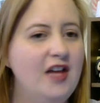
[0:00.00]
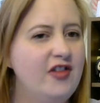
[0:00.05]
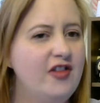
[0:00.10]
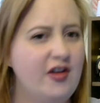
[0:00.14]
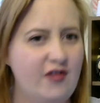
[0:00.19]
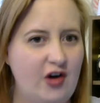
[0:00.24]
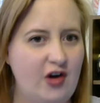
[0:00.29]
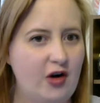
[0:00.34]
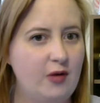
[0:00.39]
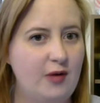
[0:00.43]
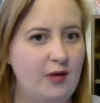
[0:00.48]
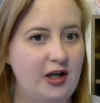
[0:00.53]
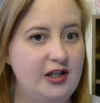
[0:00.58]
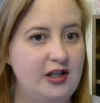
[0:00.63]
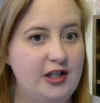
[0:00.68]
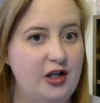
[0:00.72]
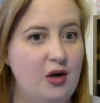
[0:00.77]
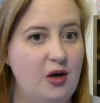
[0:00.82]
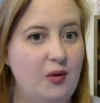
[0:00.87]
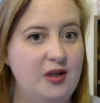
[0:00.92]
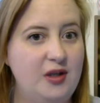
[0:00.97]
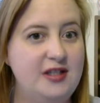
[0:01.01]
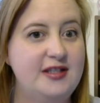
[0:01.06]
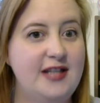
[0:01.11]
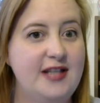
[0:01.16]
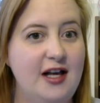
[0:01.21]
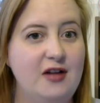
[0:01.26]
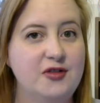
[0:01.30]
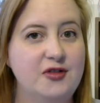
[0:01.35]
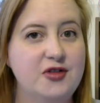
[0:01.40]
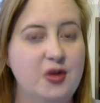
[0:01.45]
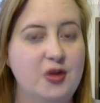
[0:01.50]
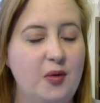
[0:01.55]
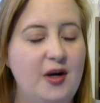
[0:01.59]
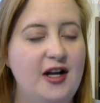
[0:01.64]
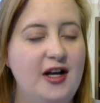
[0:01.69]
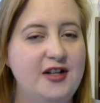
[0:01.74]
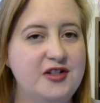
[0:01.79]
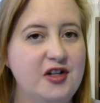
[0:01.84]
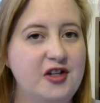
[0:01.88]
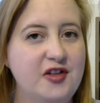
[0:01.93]
They very rarely go on sale, so
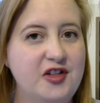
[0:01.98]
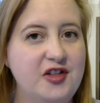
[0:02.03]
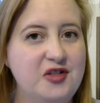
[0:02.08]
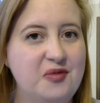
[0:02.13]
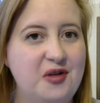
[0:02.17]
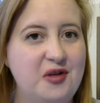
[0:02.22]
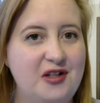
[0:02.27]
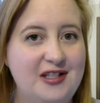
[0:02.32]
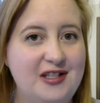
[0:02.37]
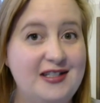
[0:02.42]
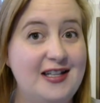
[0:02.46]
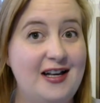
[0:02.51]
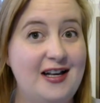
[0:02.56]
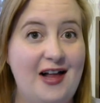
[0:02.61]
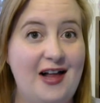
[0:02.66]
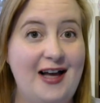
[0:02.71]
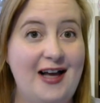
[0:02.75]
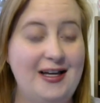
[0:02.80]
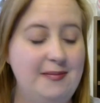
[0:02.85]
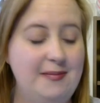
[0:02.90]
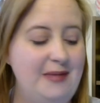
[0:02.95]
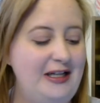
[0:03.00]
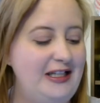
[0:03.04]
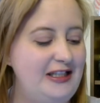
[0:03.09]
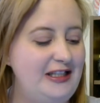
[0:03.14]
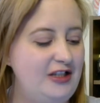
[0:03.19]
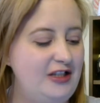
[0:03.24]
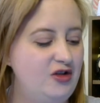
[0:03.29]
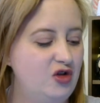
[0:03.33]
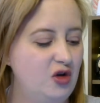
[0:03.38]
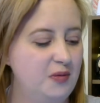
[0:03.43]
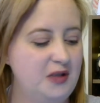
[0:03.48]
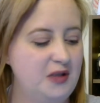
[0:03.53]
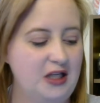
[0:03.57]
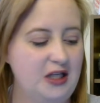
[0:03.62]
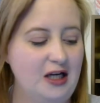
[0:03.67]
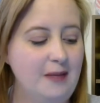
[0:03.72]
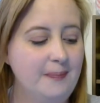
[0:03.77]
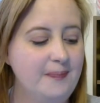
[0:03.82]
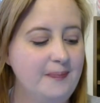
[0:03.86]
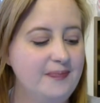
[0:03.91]
when I saw this one on sale, I immediately scooped it
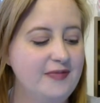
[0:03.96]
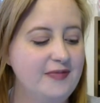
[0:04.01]
up.